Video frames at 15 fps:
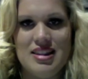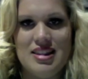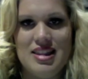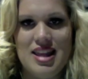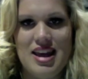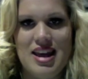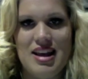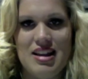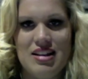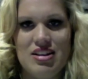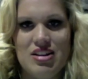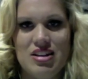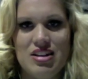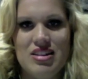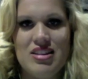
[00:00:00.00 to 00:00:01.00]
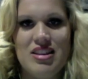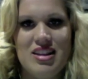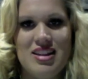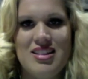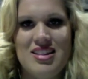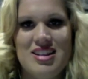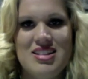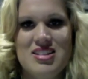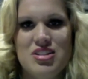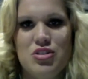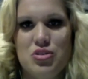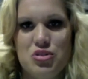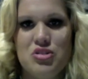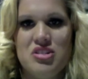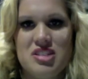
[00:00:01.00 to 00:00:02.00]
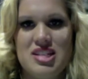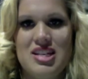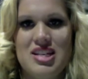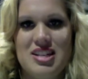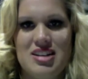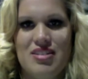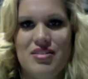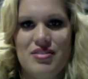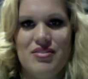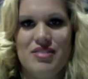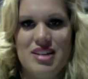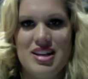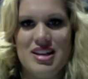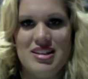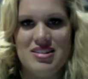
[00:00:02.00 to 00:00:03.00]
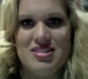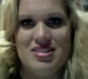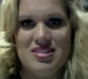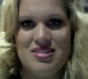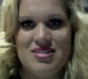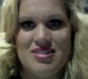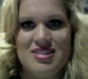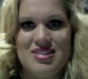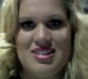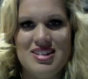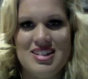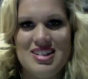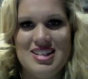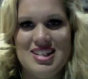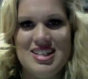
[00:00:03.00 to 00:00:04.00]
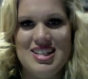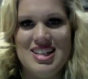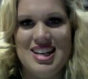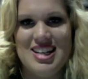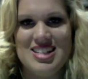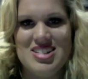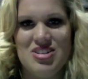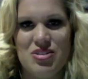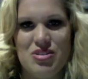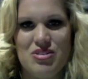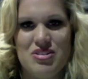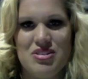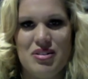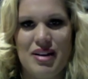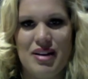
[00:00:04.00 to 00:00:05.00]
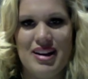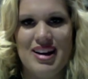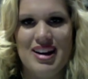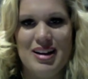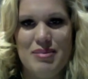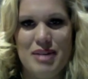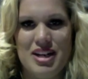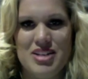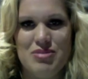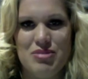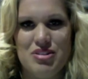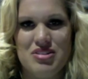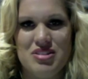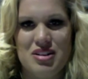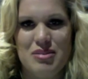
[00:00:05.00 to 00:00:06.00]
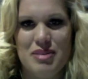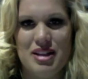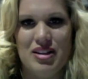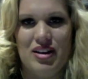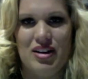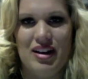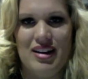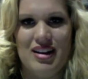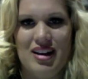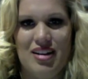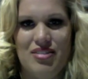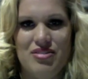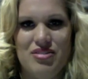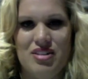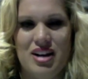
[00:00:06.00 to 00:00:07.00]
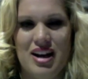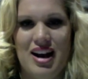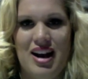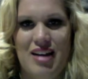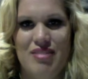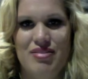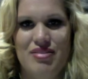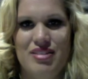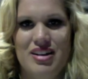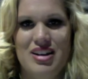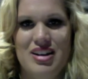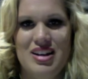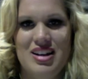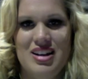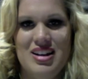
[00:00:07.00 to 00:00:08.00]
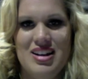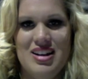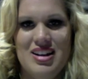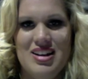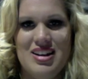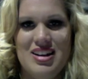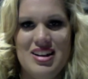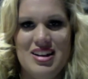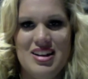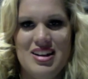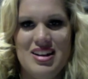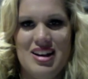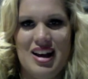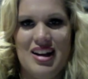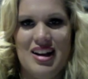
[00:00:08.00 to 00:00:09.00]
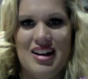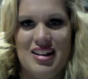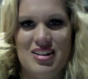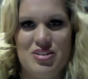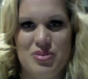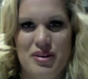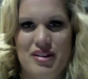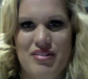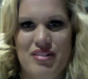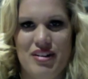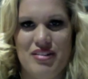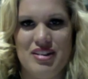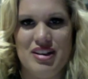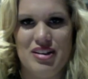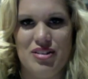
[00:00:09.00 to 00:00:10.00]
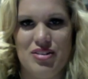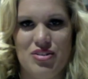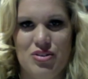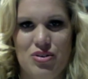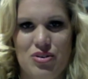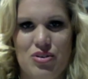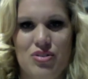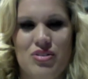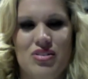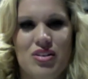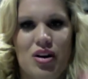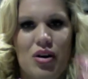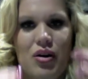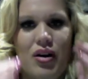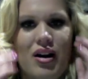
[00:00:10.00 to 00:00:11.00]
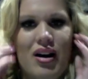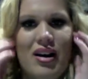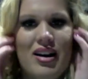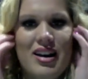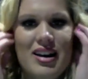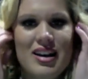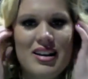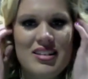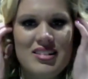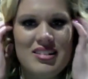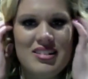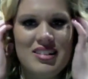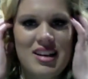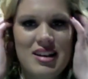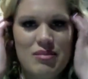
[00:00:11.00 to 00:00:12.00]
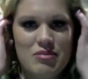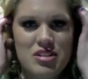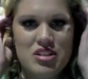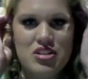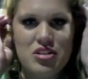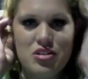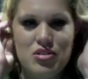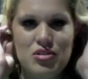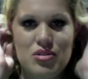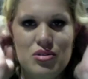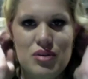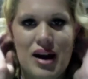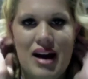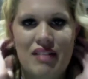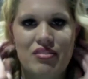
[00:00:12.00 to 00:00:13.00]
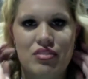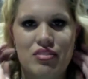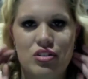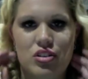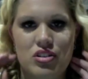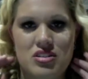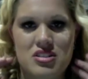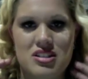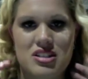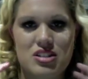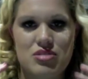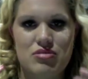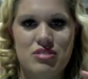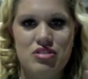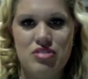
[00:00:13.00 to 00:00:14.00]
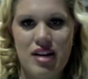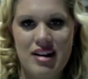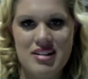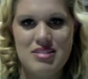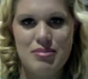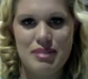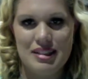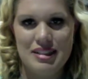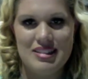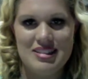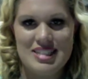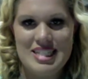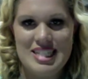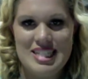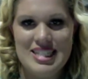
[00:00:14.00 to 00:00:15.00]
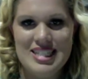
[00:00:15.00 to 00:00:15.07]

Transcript: it's loose skin. It's not good. So I can't imagine what it's going to be like after I have another 25 kilos gone. So it seems to have lost its retractability,